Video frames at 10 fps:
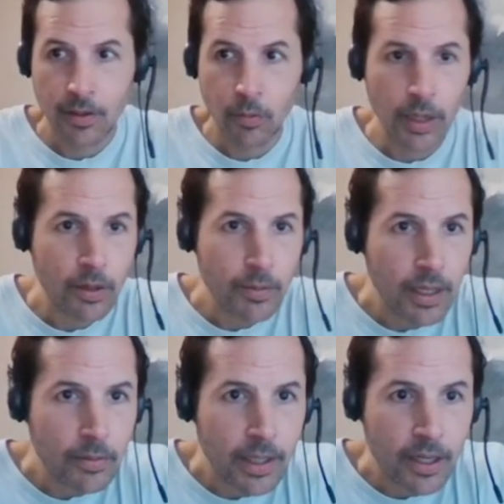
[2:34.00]
Well,
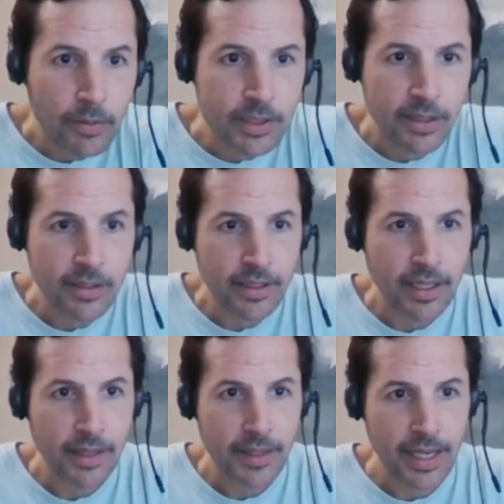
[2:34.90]
well, well, would you look
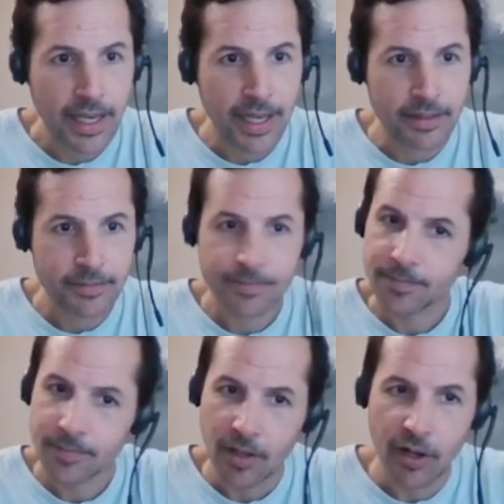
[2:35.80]
at that?
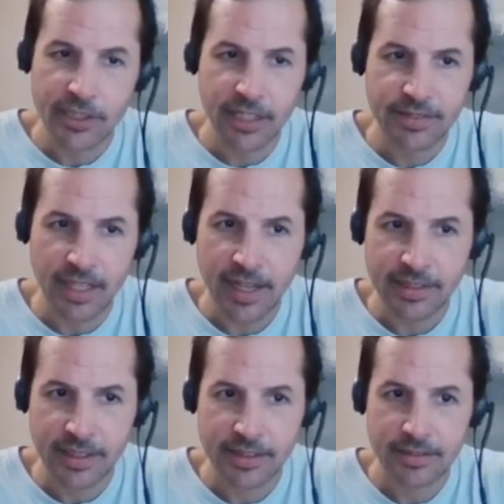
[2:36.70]
Our chief
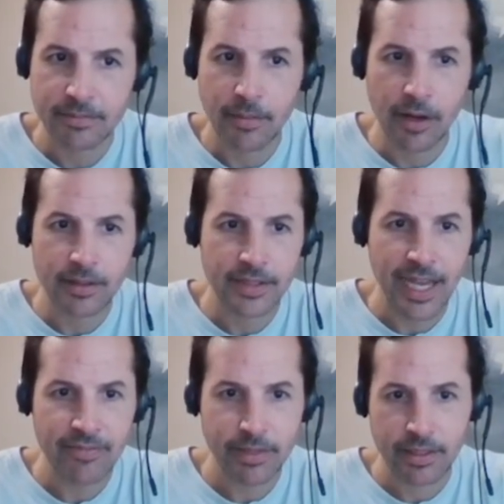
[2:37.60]
scientist, Mark
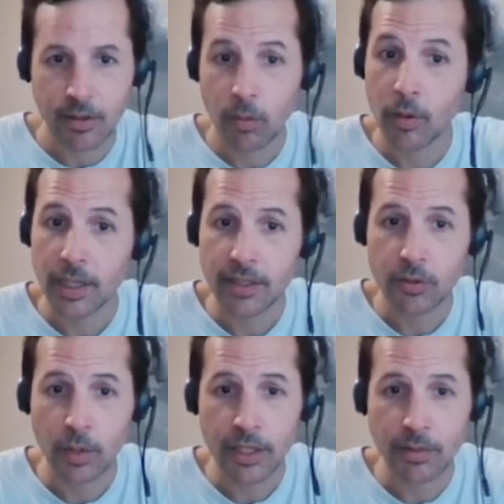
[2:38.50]
Saffman, awarded
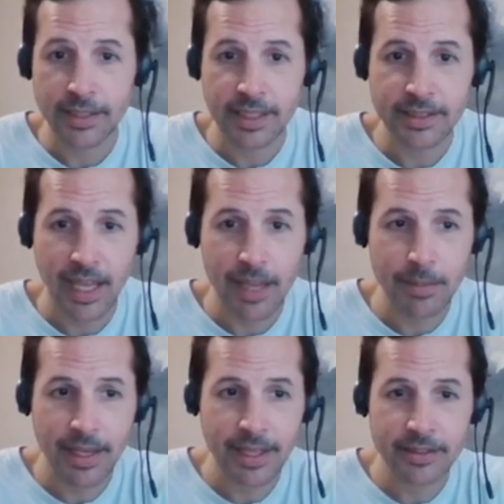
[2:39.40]
2026
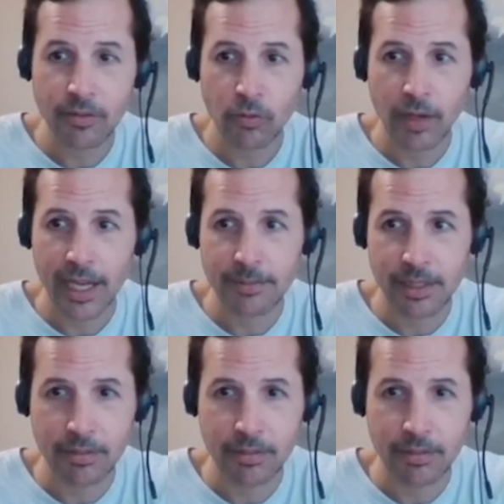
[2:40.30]
APS Ramsey